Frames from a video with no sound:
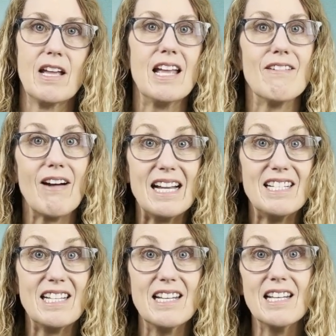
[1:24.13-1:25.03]
If I
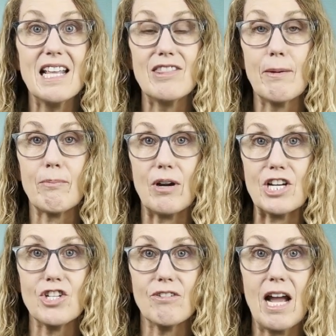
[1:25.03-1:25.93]
didn't let the
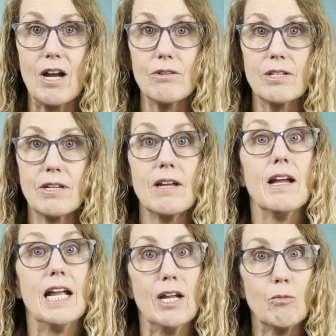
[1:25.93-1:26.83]
pressure out,
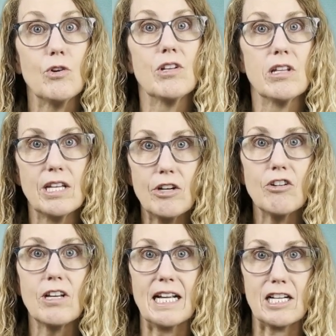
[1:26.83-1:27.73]
it would
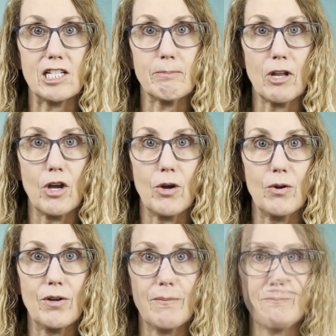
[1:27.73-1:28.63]
literally explode.